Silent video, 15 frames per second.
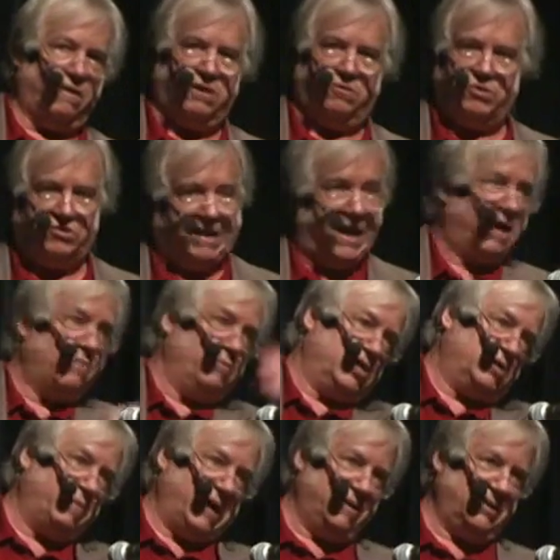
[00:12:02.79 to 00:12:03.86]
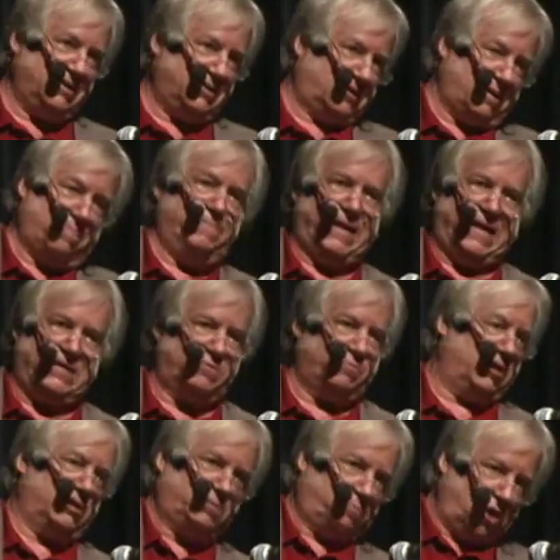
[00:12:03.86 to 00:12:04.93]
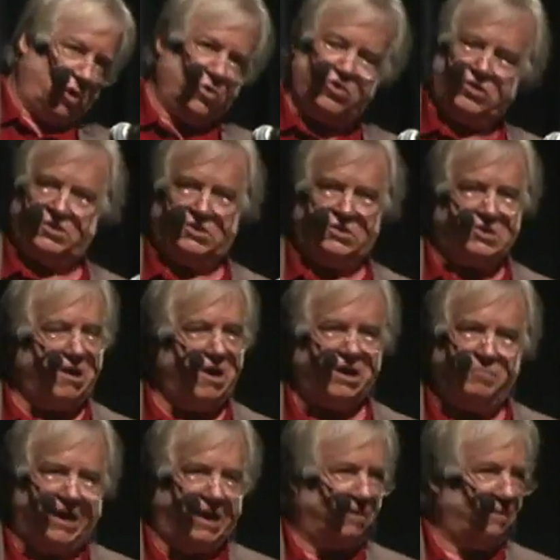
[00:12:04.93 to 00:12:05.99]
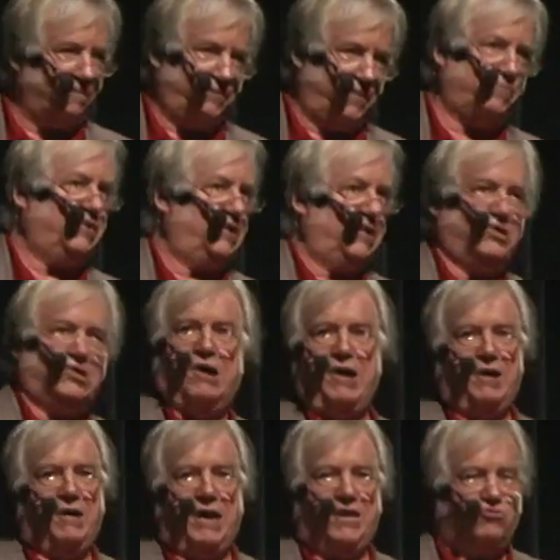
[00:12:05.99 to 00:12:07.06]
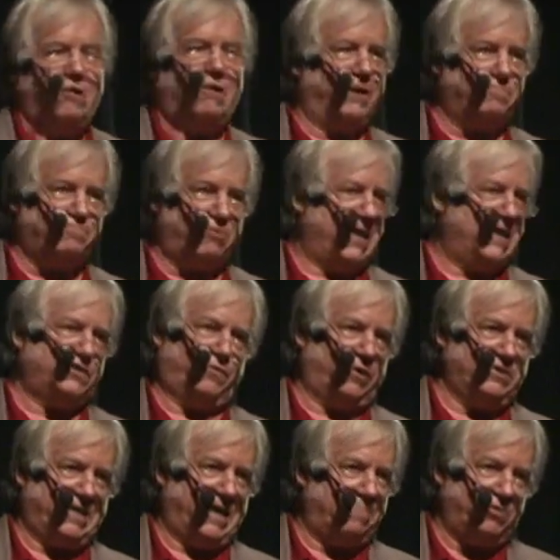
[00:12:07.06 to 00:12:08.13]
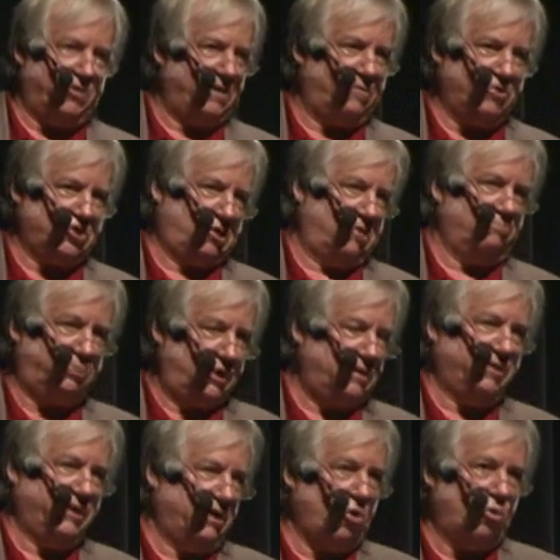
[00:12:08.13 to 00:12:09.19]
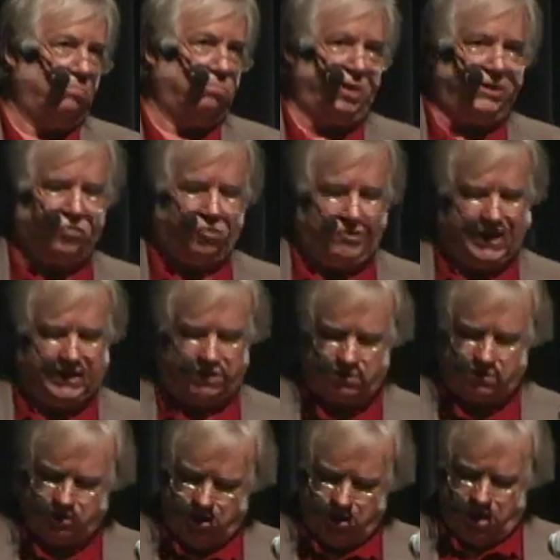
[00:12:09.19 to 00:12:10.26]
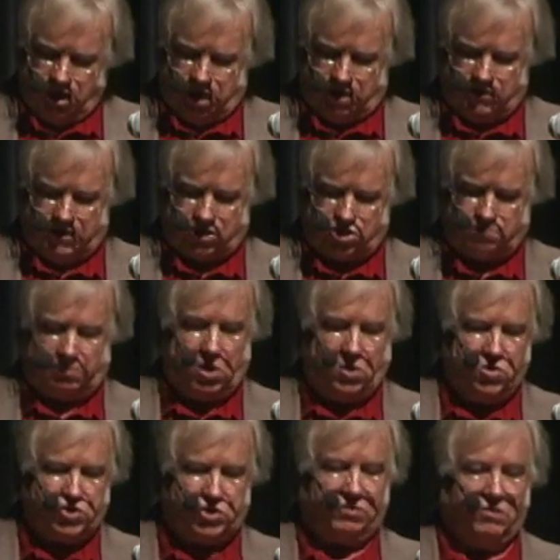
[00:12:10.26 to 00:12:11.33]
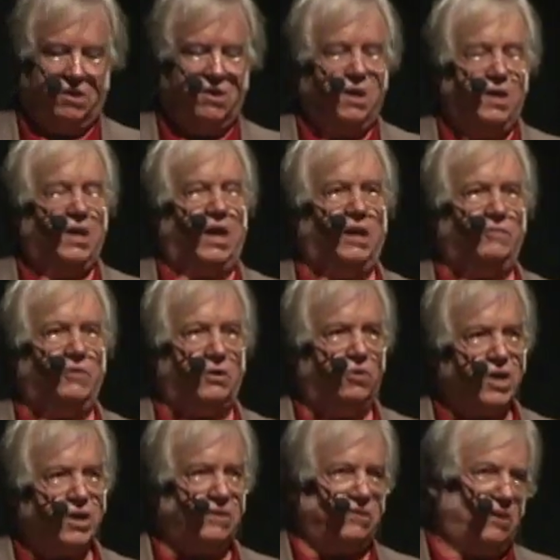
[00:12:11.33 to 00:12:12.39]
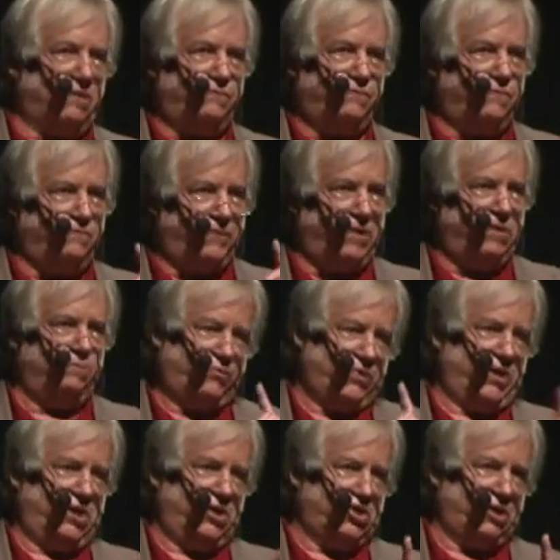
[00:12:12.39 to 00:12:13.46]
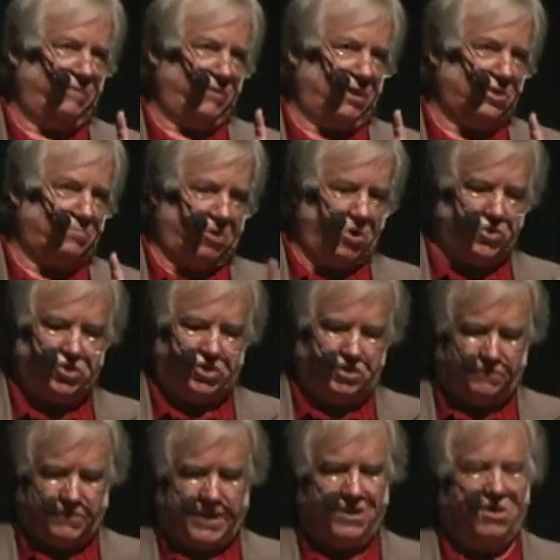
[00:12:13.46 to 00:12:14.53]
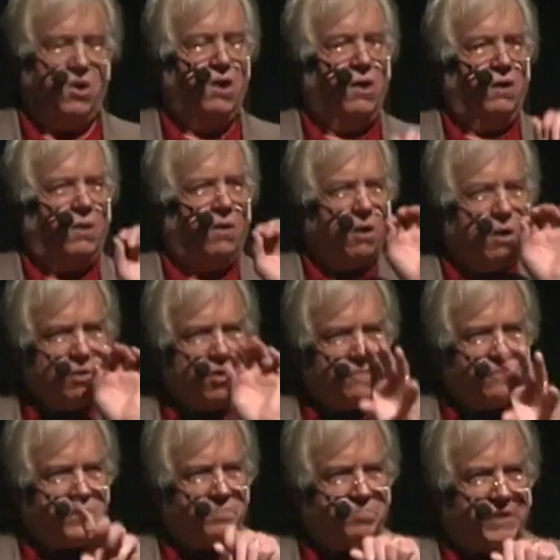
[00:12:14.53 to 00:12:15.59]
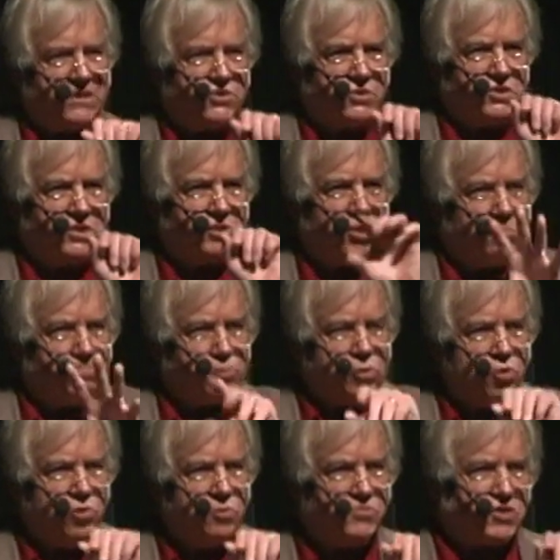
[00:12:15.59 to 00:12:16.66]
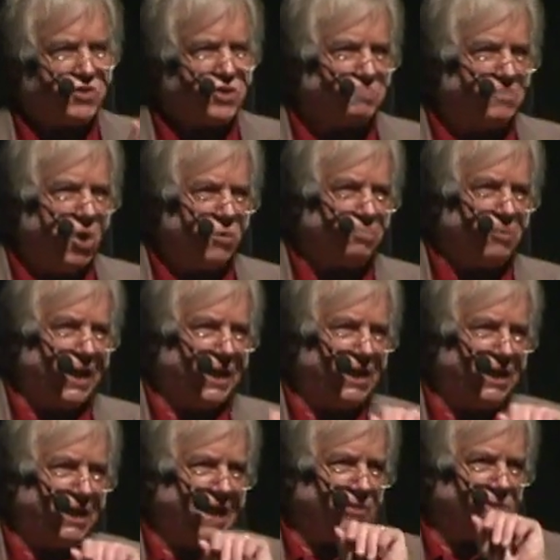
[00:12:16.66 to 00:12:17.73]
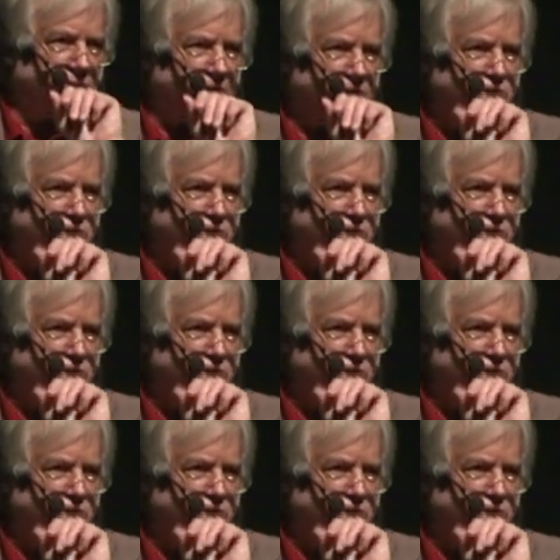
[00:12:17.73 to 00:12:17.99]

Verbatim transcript: that were damaged by these sub-basement explosions and talk about a 50-ton hydraulic press, for example, that was completely obliterated in the explosion. And if you look at the film footage of the explosions, you find all over the place there's these little plumes of smoke breaking out called